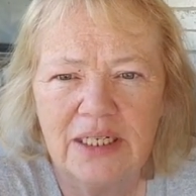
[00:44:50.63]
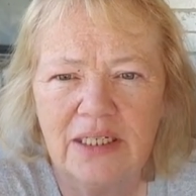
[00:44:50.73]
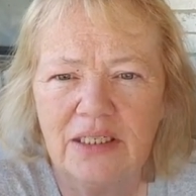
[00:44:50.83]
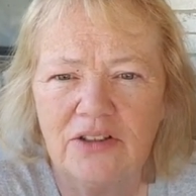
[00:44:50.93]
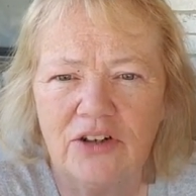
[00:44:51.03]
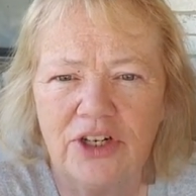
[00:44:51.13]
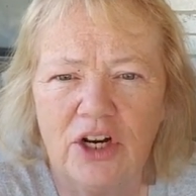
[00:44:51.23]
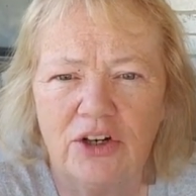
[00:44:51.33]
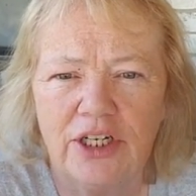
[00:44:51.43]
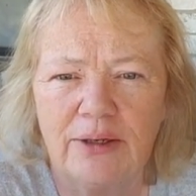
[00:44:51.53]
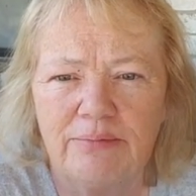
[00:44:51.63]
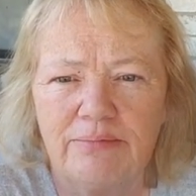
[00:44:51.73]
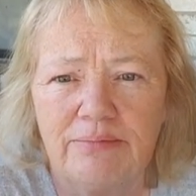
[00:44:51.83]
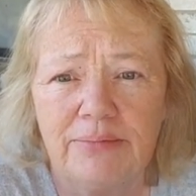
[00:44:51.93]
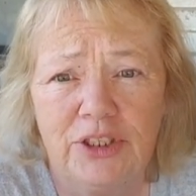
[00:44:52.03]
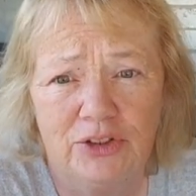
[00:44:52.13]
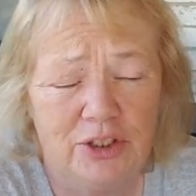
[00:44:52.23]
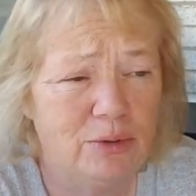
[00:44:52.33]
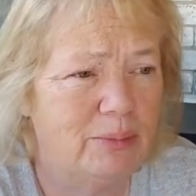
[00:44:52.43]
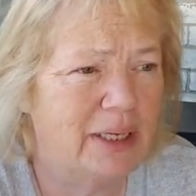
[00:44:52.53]
Oh, it's already gone up. Do you
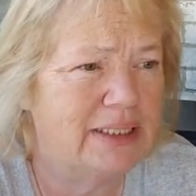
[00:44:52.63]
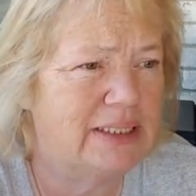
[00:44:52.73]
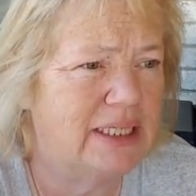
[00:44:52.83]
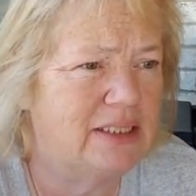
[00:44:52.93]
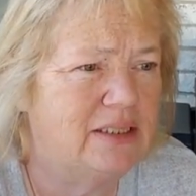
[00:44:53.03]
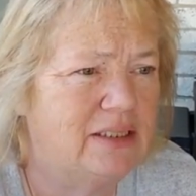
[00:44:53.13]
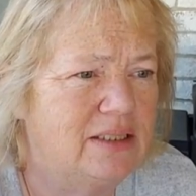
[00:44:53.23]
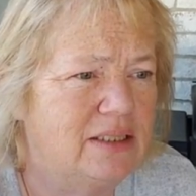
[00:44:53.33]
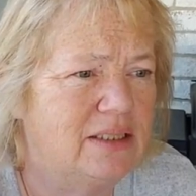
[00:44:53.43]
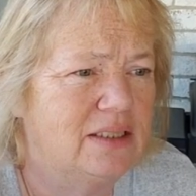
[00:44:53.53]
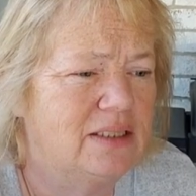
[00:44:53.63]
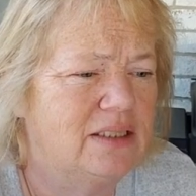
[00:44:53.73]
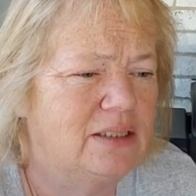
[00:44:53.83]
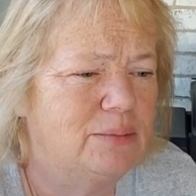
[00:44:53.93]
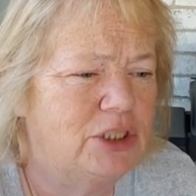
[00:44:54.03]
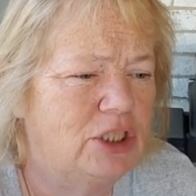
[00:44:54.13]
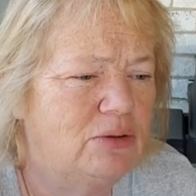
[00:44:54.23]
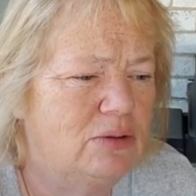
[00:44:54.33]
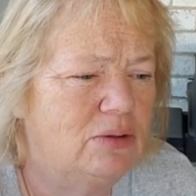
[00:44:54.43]
see what Micah said to Michelle?